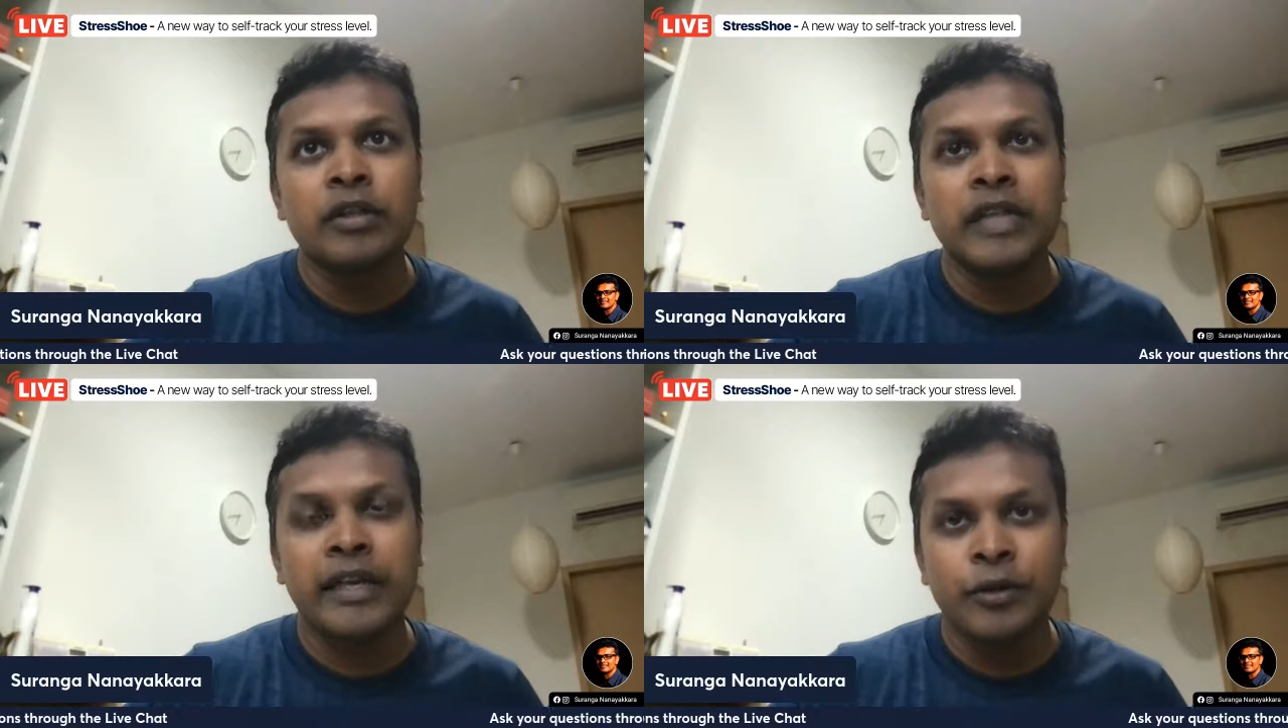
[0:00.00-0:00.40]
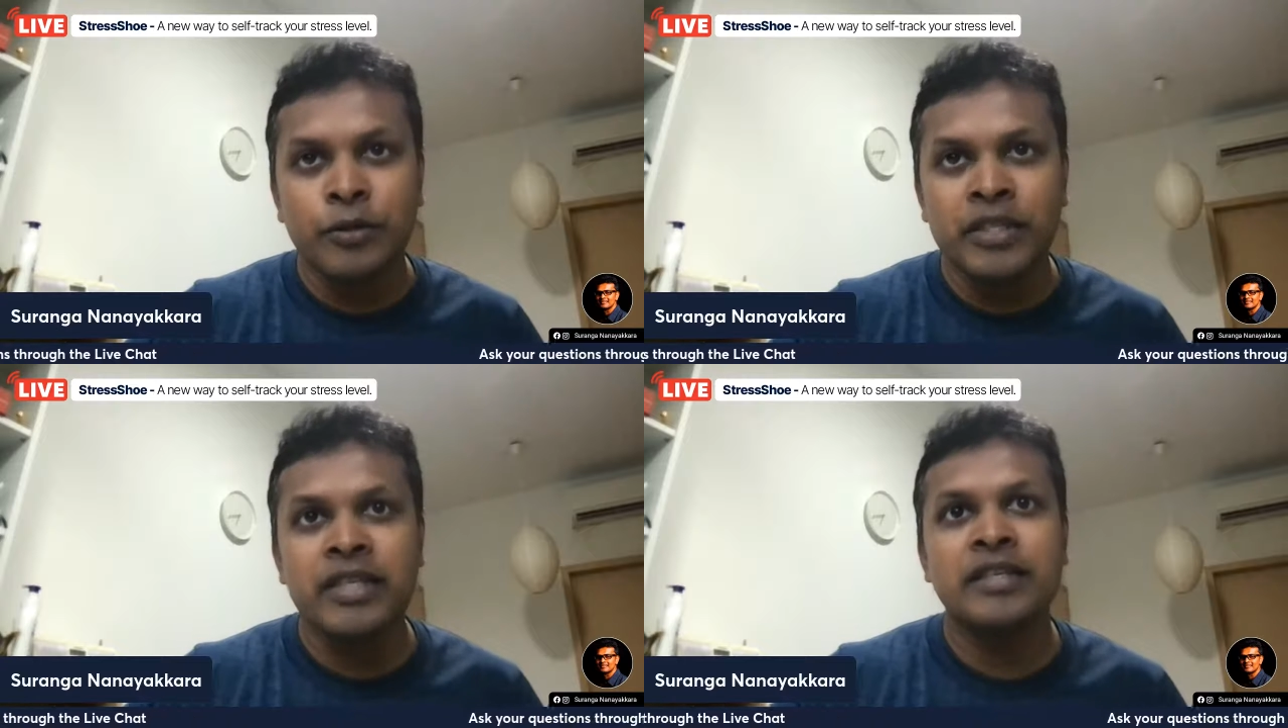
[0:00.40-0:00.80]
that
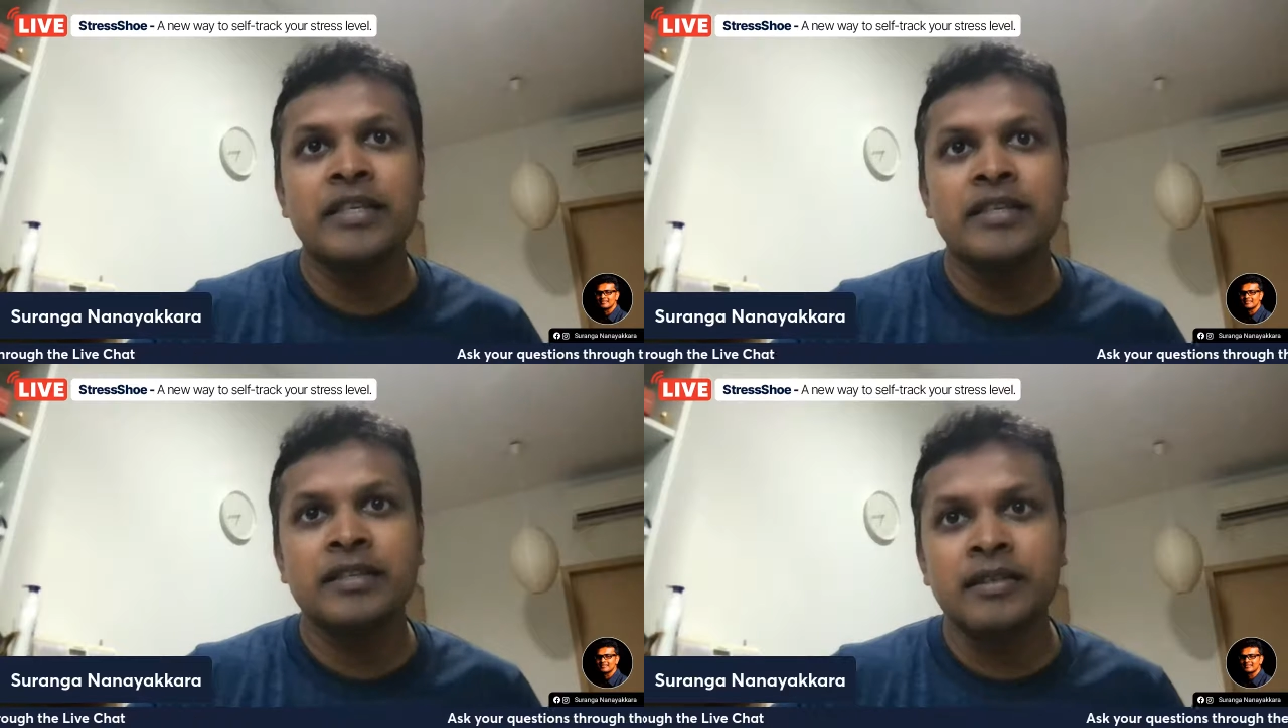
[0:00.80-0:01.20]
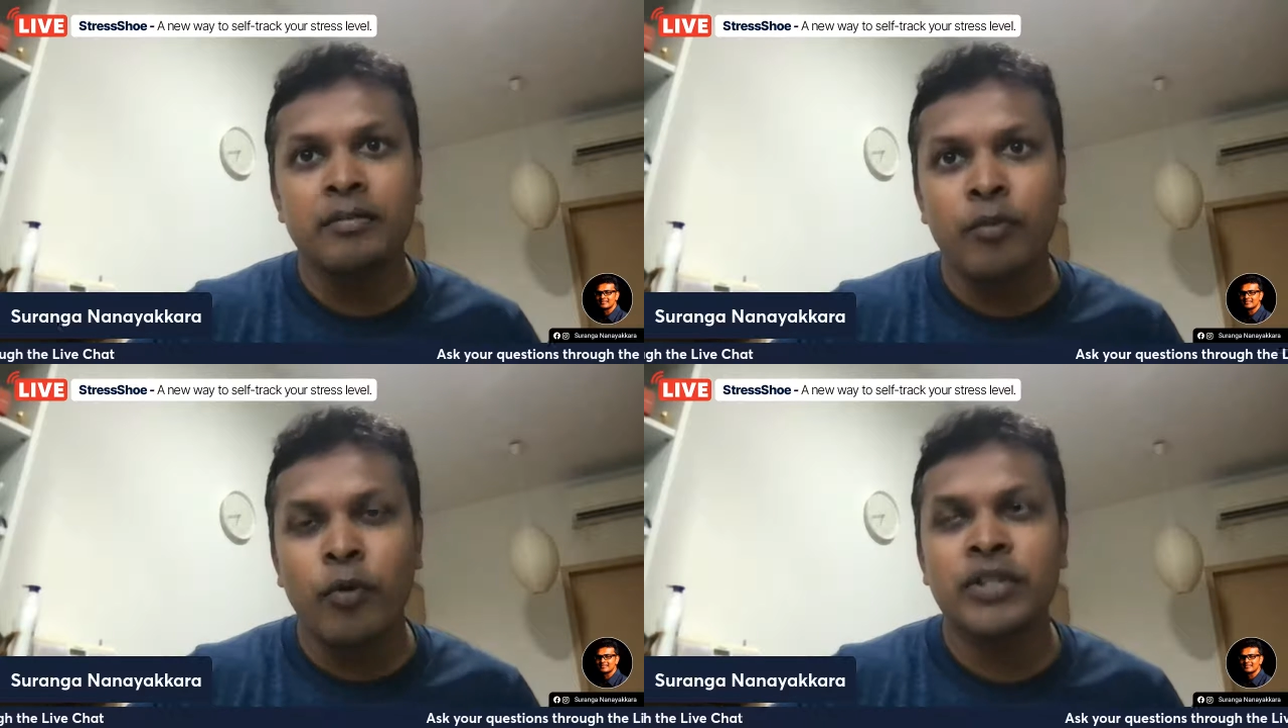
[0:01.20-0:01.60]
uses this
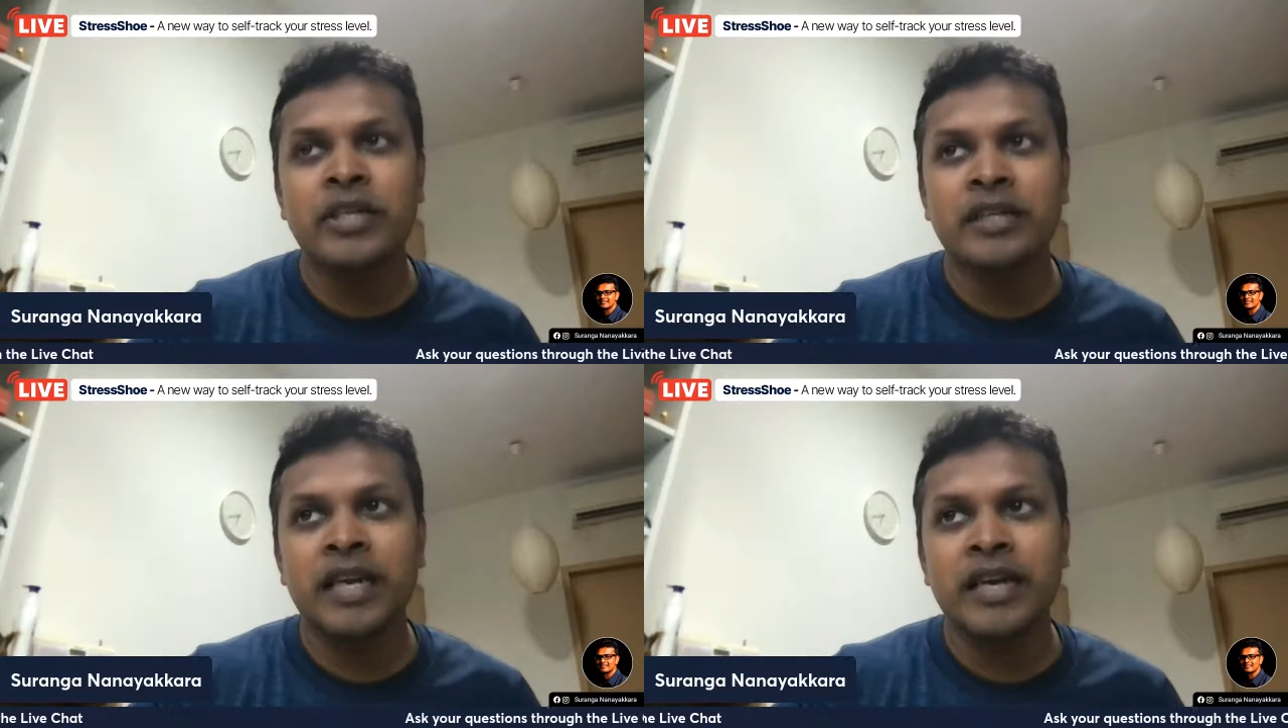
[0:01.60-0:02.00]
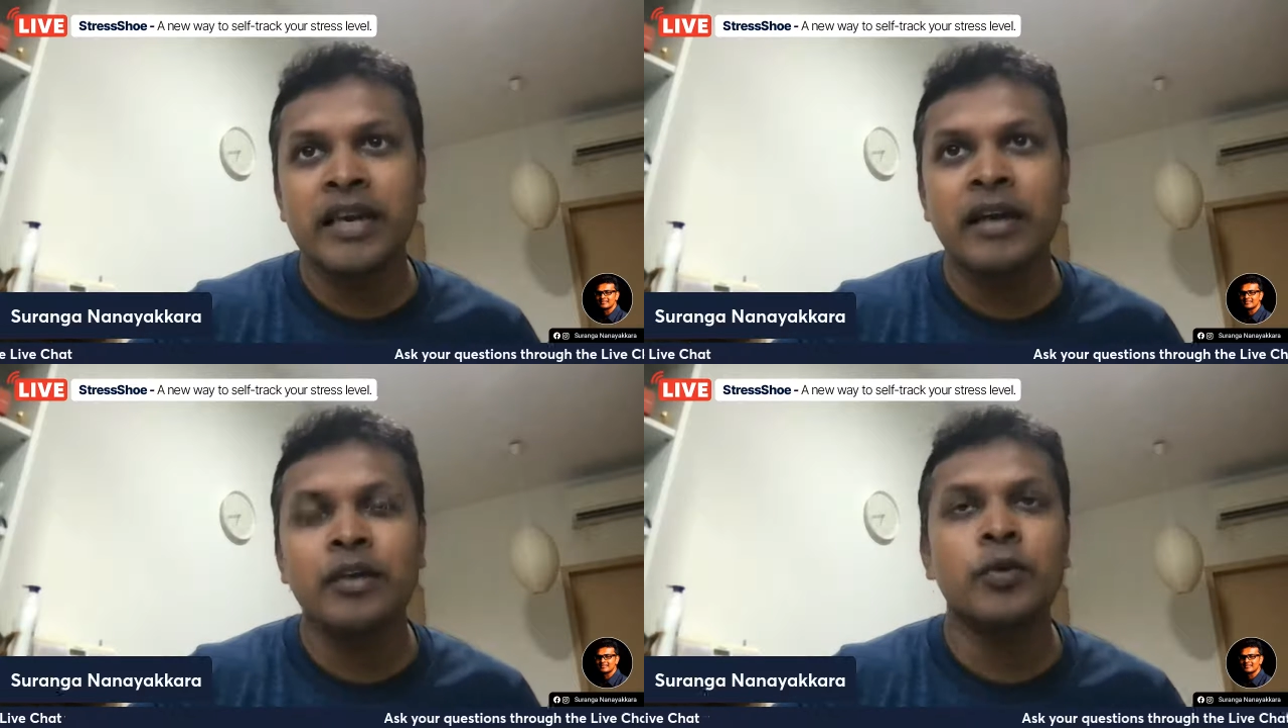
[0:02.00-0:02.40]
motion
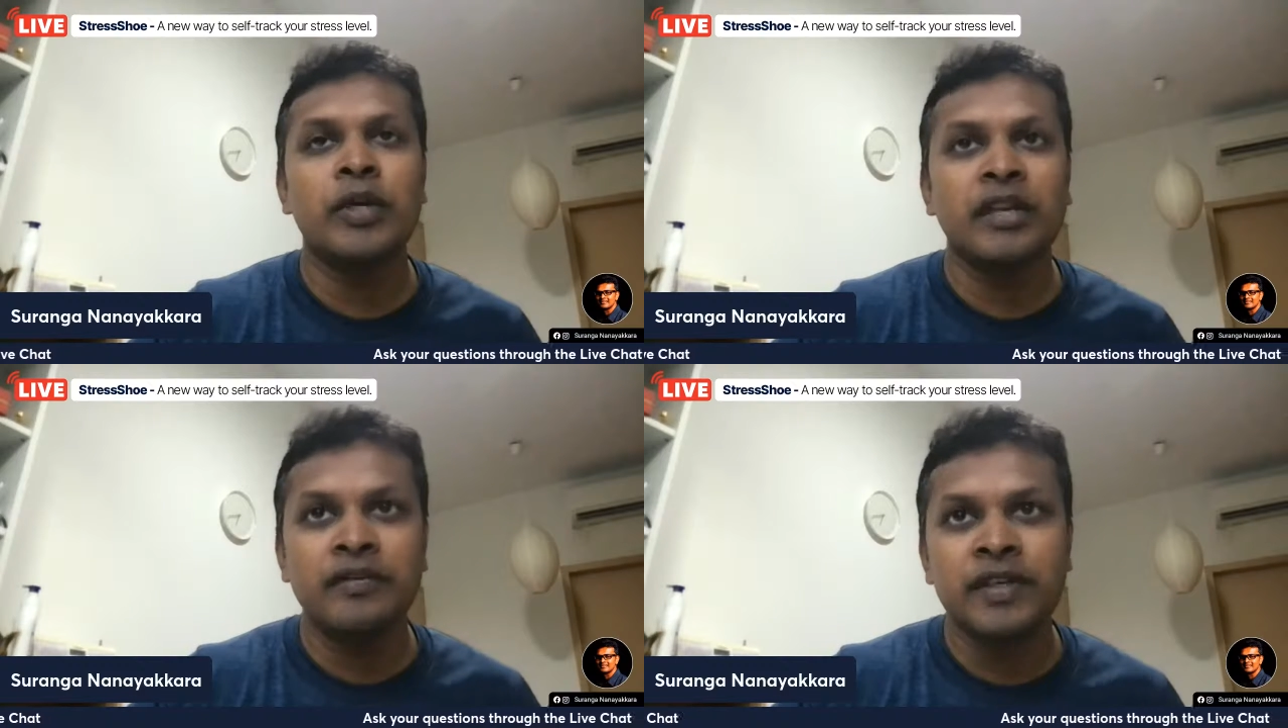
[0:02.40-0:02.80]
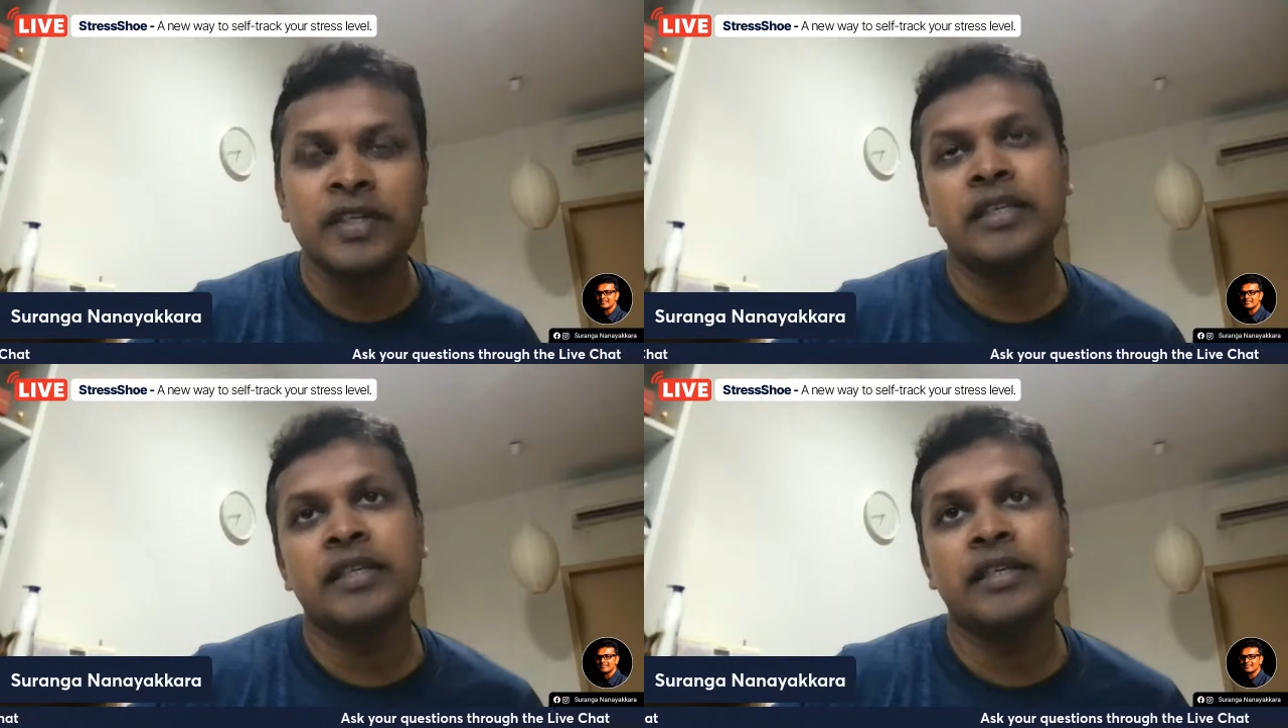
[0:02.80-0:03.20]
data to
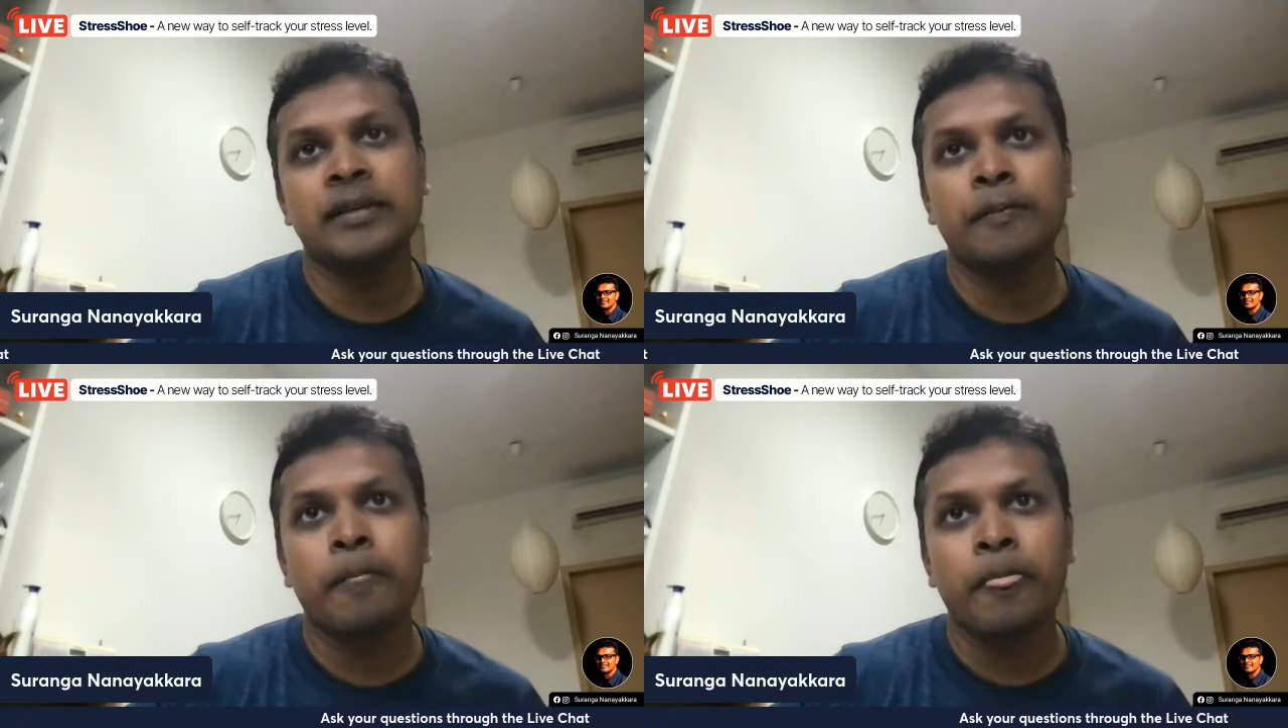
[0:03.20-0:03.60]
infer the